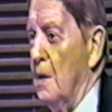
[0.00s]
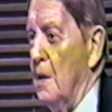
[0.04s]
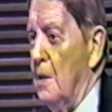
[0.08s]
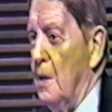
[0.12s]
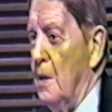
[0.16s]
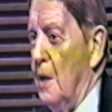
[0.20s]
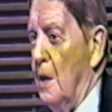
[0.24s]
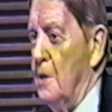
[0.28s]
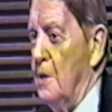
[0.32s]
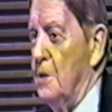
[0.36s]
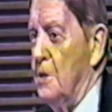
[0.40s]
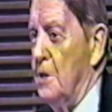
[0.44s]
that
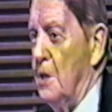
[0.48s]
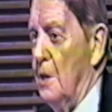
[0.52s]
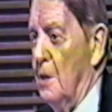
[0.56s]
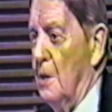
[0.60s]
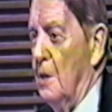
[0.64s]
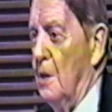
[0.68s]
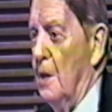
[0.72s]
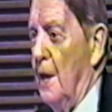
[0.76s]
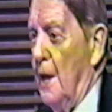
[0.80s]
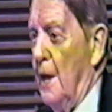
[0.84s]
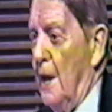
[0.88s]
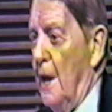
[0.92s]
they
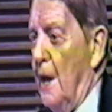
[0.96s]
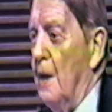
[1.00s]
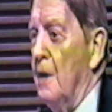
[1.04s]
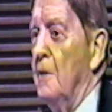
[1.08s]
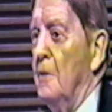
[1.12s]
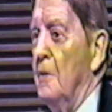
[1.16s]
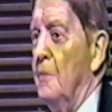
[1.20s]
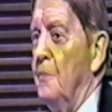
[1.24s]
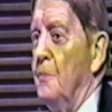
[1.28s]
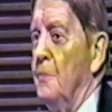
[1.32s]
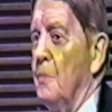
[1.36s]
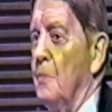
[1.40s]
still had
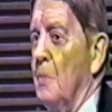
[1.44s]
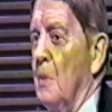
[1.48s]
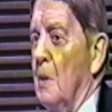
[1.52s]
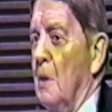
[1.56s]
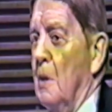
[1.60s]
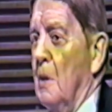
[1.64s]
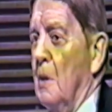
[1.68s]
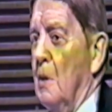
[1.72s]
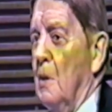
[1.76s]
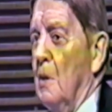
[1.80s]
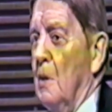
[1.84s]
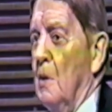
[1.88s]

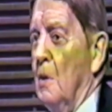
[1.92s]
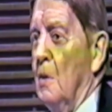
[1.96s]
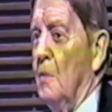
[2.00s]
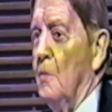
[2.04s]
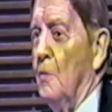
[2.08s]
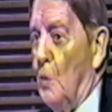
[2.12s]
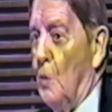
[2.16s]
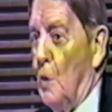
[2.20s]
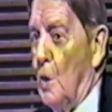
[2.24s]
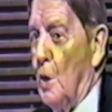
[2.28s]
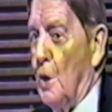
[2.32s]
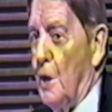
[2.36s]

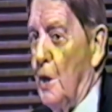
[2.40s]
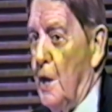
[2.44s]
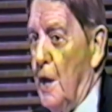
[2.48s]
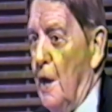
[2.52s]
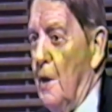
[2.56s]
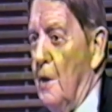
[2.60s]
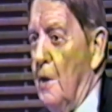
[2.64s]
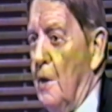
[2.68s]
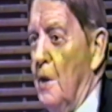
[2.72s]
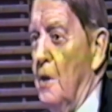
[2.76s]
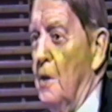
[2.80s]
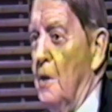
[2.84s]
four
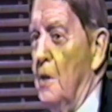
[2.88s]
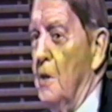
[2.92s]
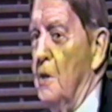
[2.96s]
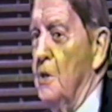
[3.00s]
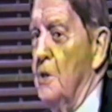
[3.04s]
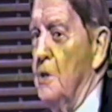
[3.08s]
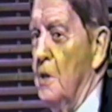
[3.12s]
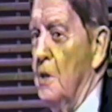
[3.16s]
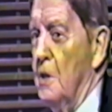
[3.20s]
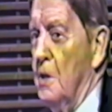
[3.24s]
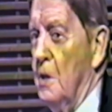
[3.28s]
carriers